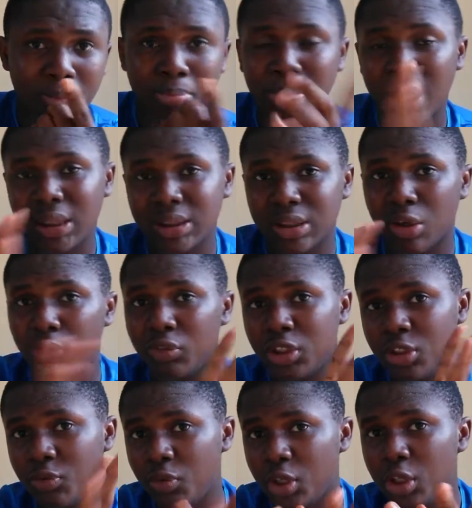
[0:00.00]
part of
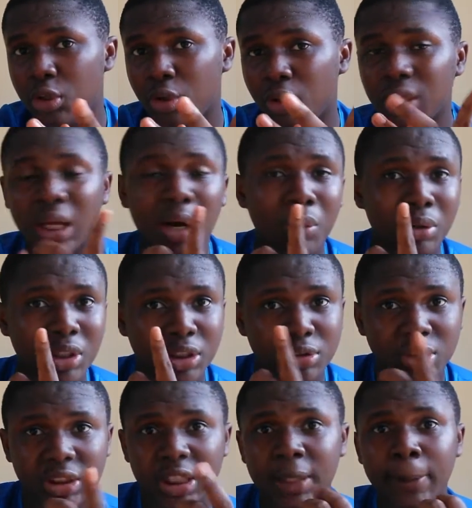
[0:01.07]
this video that I wanted to
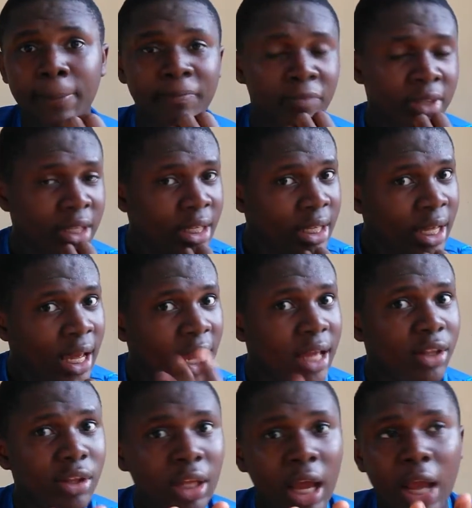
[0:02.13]
say.
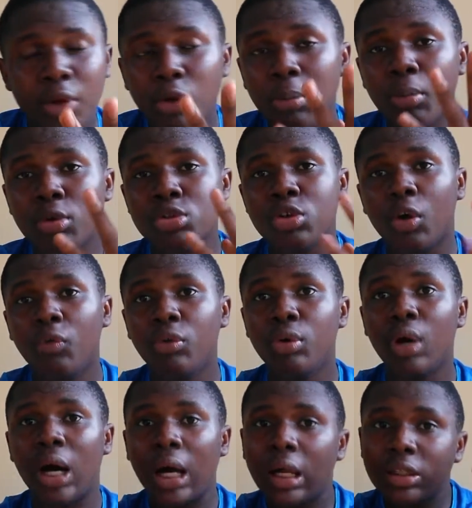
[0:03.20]
I know most of you
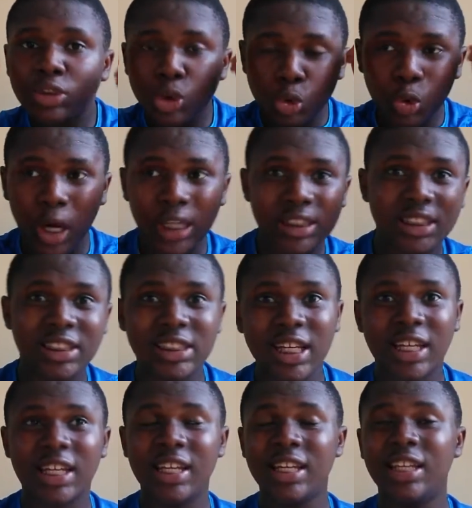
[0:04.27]
are quite
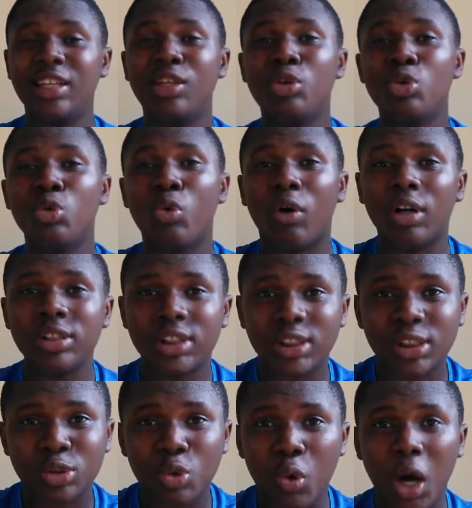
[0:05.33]
shaking. You want
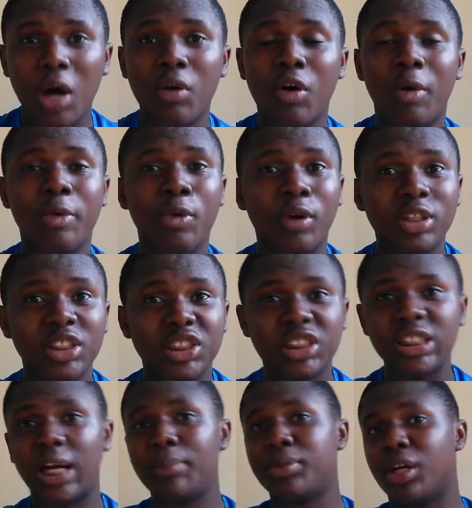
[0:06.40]
Qualcomm, you want the
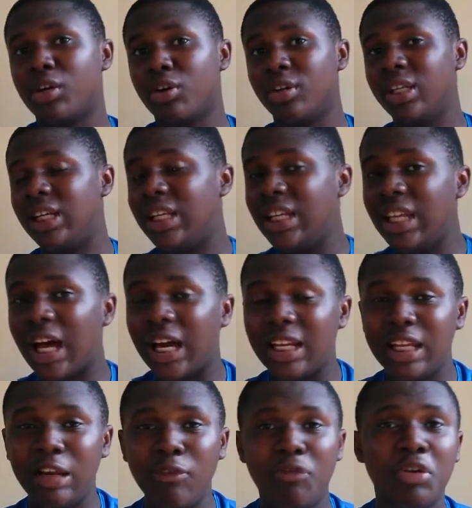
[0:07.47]
Snapdragon in an
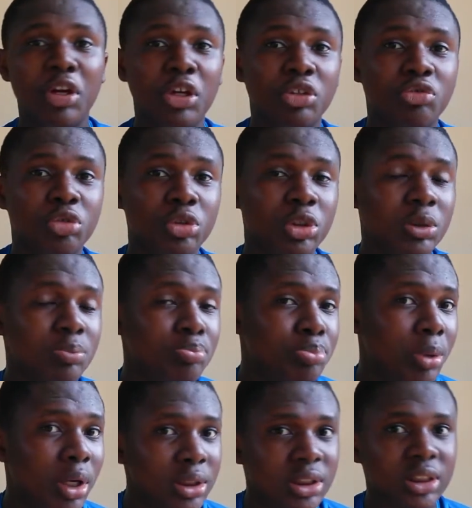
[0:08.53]
Infinix phone,
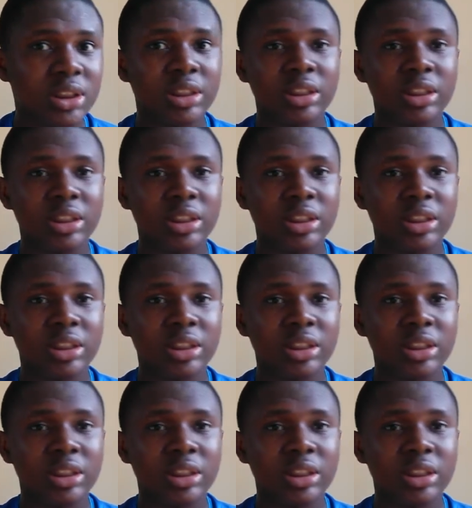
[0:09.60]
but